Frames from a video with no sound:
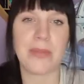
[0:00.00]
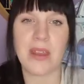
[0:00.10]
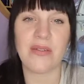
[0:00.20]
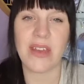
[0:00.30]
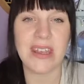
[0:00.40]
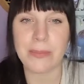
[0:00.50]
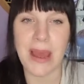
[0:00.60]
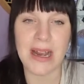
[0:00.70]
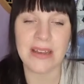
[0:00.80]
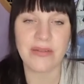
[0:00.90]
a face
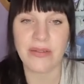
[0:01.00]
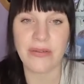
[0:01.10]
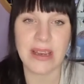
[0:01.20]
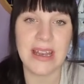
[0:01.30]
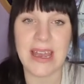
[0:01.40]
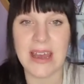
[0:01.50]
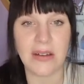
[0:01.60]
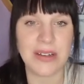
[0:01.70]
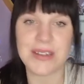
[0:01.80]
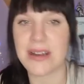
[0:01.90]
palette for free, and it had
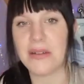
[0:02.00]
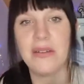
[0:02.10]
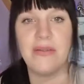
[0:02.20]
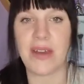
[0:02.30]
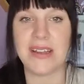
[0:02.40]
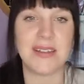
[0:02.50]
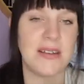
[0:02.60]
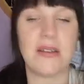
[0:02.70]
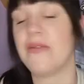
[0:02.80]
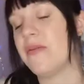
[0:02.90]
eyeshadow, face
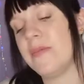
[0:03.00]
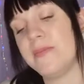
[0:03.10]
stuff,